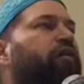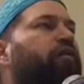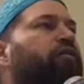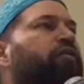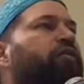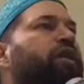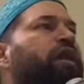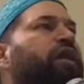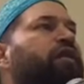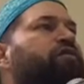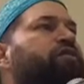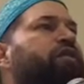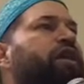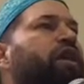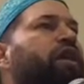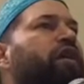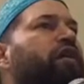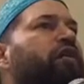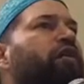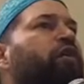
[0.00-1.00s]
They
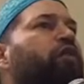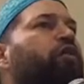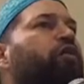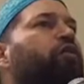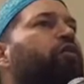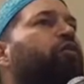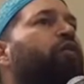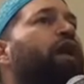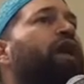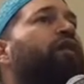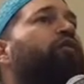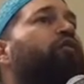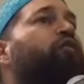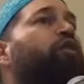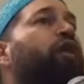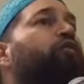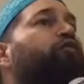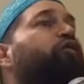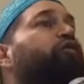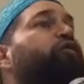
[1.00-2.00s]
say rather
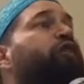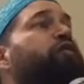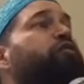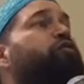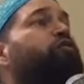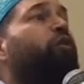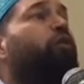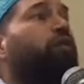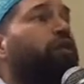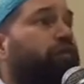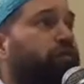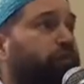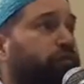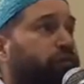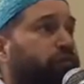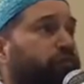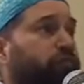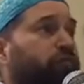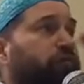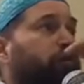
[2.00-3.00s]
you have to face north,
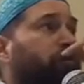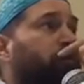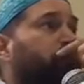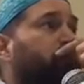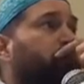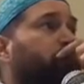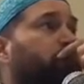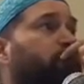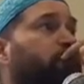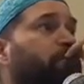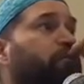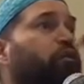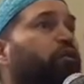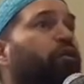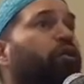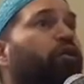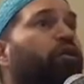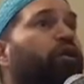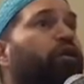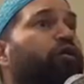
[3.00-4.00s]

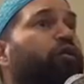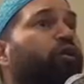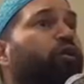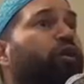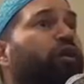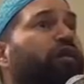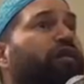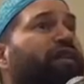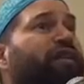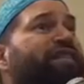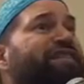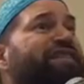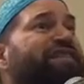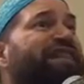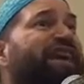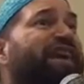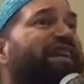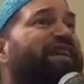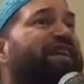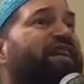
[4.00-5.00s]
or north and
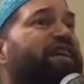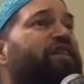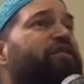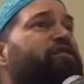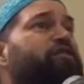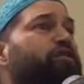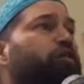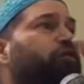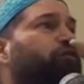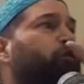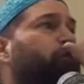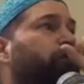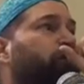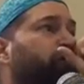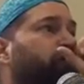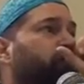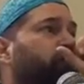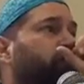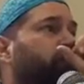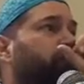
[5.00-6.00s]
slightly east of north.